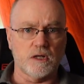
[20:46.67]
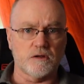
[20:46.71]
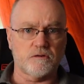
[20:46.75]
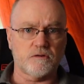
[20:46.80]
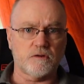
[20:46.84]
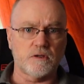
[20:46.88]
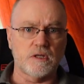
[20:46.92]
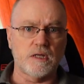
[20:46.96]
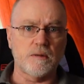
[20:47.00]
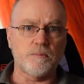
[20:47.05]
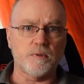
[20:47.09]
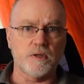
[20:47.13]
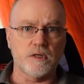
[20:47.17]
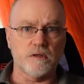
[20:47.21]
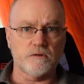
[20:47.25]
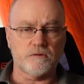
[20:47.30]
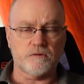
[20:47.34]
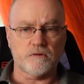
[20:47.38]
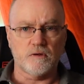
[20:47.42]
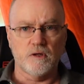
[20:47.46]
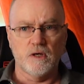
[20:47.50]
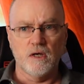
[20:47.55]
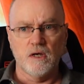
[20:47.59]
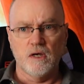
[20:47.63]

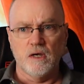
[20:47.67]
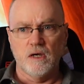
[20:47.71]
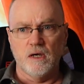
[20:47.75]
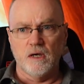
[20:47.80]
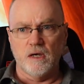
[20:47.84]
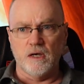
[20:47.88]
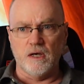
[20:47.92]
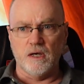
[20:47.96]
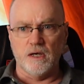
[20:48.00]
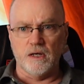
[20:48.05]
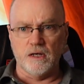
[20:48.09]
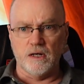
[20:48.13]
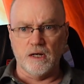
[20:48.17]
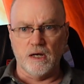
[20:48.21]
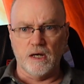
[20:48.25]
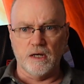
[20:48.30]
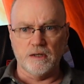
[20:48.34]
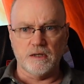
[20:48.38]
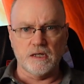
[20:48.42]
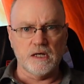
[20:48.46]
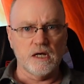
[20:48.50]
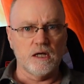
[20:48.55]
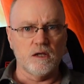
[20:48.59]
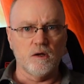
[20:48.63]
Asclepius, and
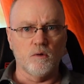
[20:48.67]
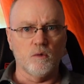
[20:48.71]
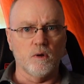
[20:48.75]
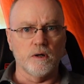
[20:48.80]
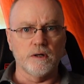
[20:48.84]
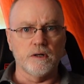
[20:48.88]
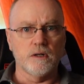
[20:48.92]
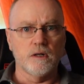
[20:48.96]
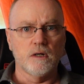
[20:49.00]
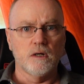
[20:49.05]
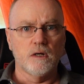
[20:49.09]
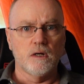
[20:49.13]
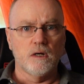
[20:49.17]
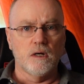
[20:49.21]
the other one.